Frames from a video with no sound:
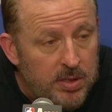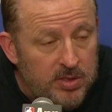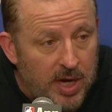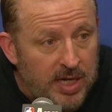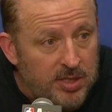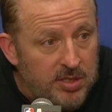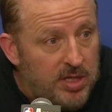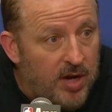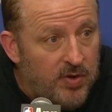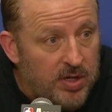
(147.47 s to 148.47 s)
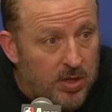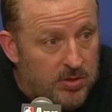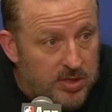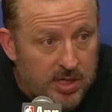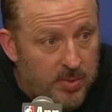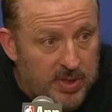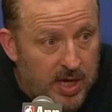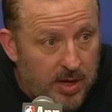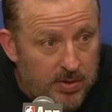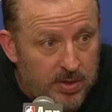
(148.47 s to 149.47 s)
Josh is never close to coming
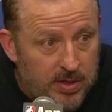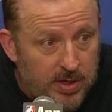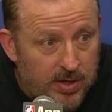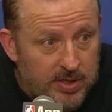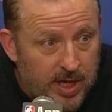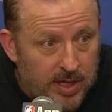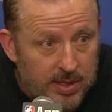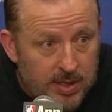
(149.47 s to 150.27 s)
out, okay?